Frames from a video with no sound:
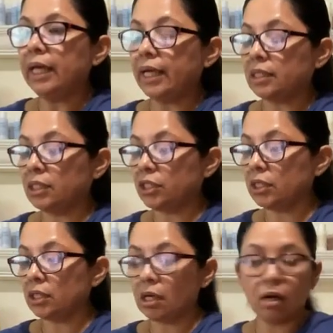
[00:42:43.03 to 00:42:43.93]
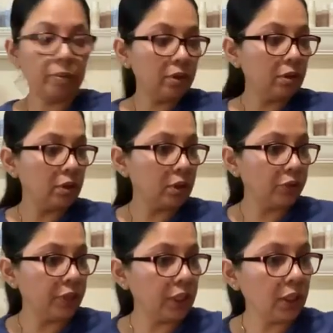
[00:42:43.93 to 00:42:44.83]
Yes, it's just the caramel
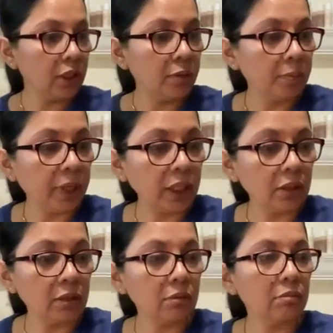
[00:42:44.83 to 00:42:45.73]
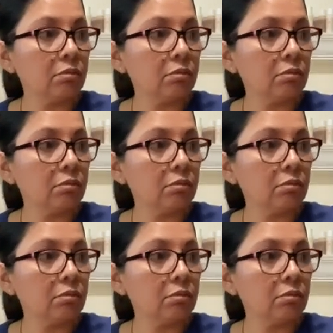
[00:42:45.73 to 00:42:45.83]
acrylic paint